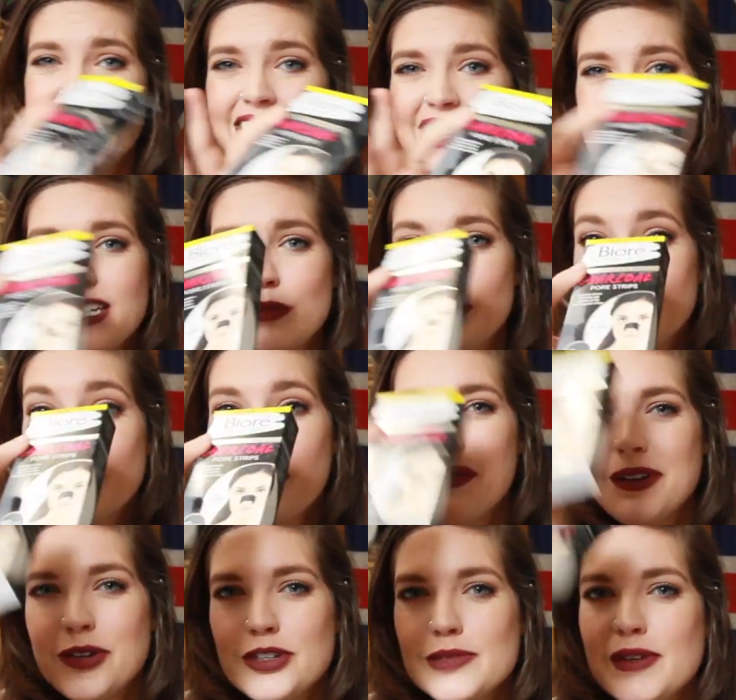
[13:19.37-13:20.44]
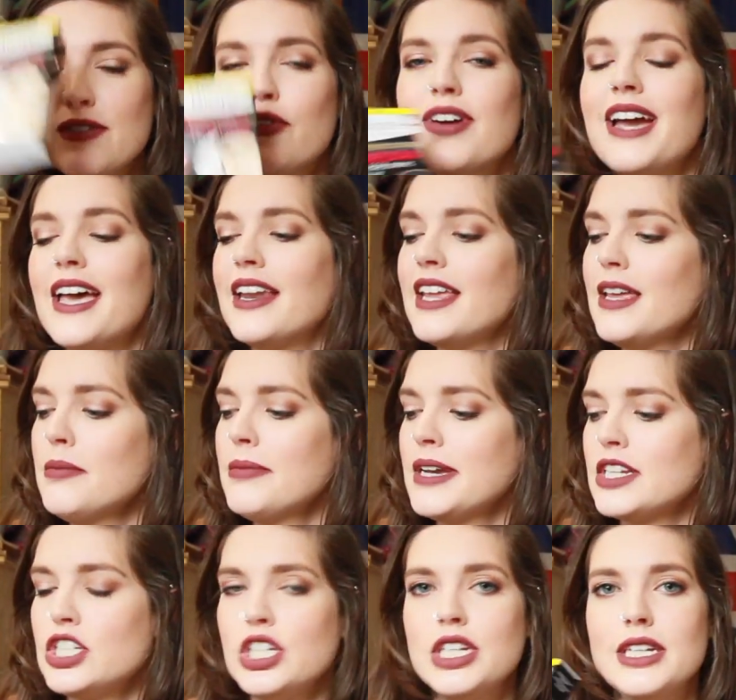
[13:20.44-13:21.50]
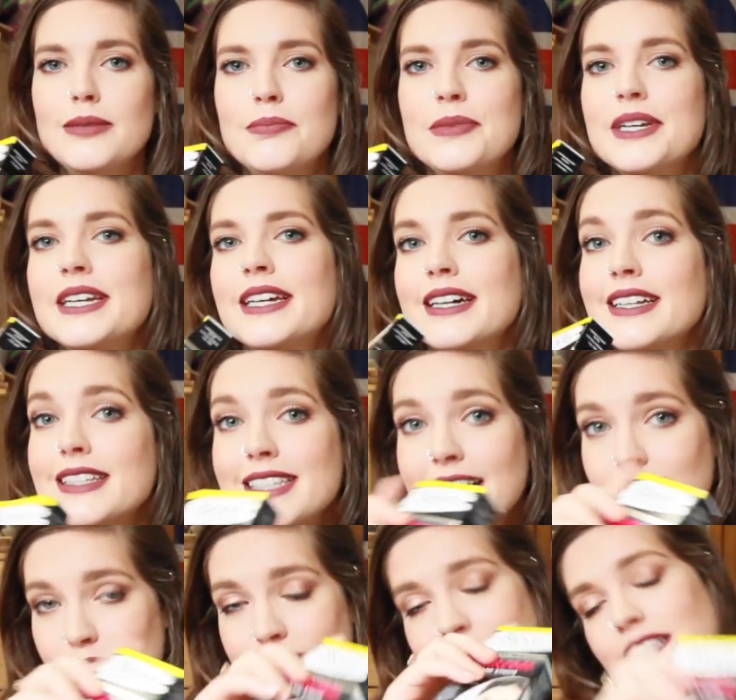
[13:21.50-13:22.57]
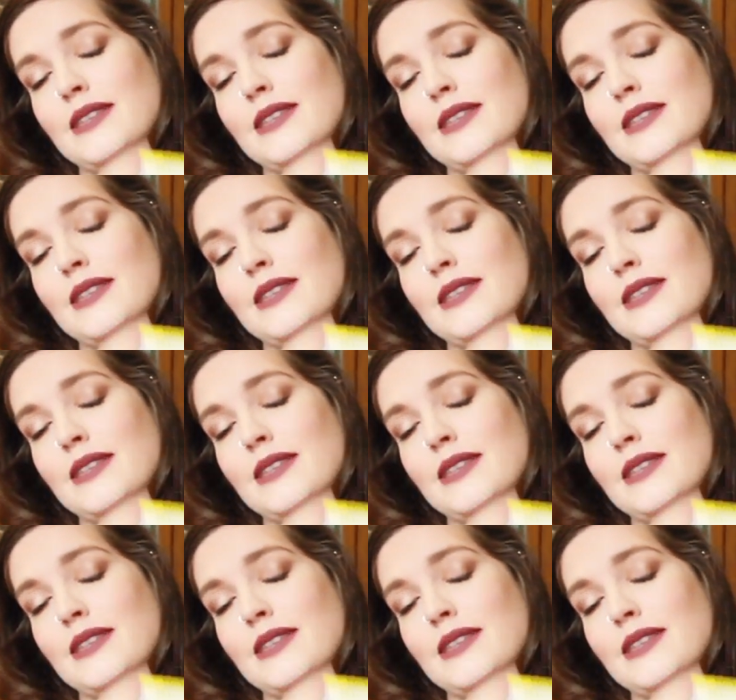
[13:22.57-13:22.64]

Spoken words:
And then I just put them on my nose, my forehead, and my chin because that's